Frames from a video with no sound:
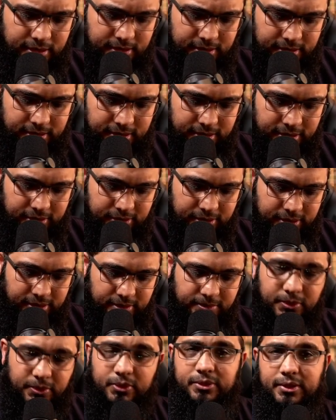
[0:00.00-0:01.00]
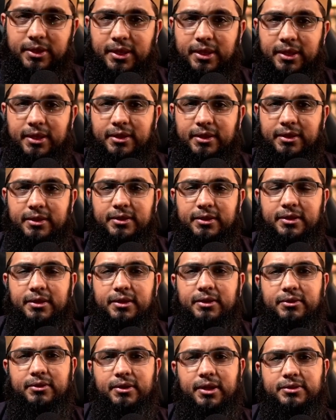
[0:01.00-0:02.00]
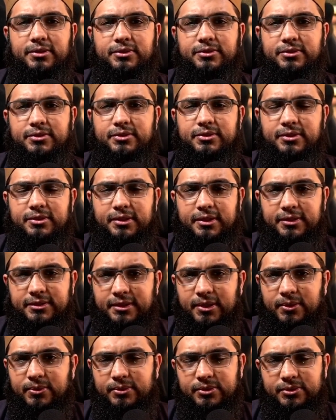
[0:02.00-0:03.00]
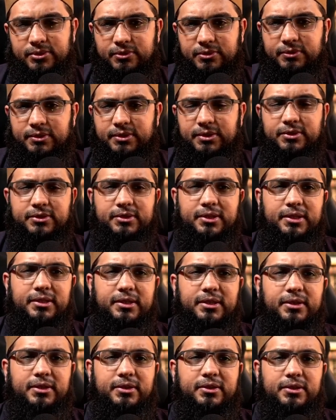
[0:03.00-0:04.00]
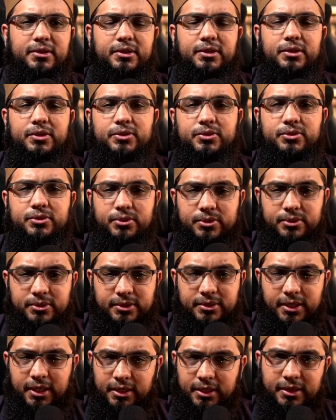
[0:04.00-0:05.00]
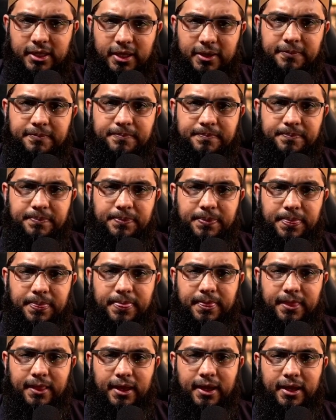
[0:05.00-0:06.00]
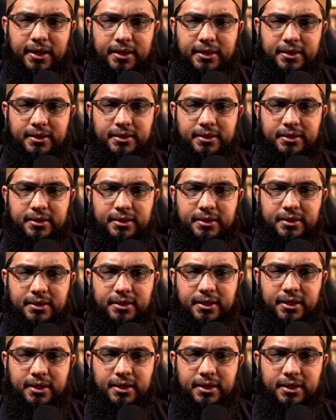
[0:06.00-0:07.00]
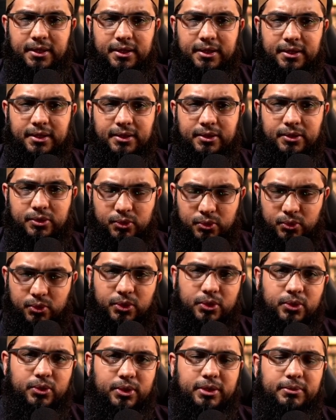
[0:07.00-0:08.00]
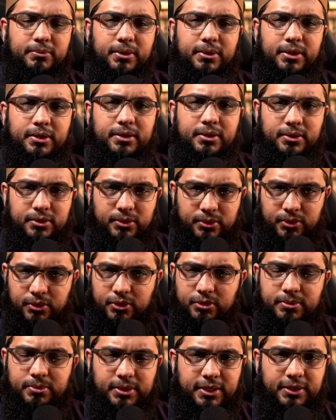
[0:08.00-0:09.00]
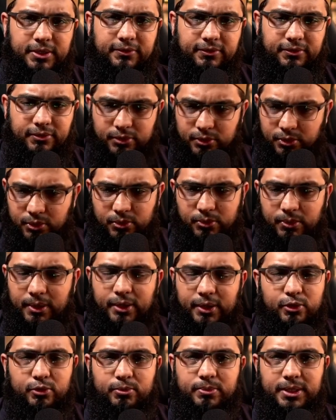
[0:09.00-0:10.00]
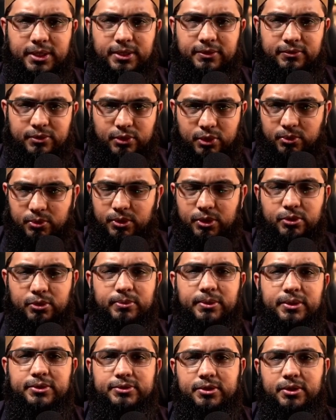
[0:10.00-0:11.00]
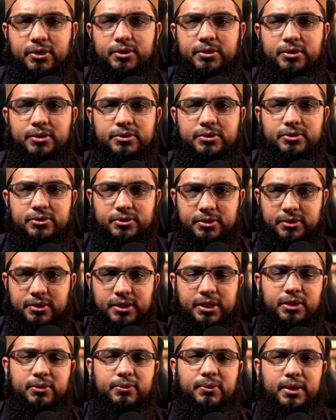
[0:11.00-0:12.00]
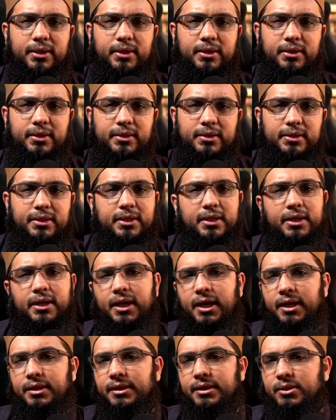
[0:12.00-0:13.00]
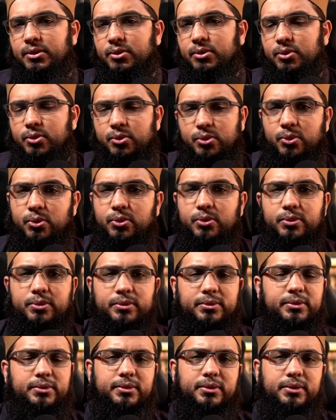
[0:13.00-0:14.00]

uh, agreed upon their righteousness and their soundness of understanding. So take that and know your iman, know your belief, know why you believe, know what you base it on, study it well, and then don't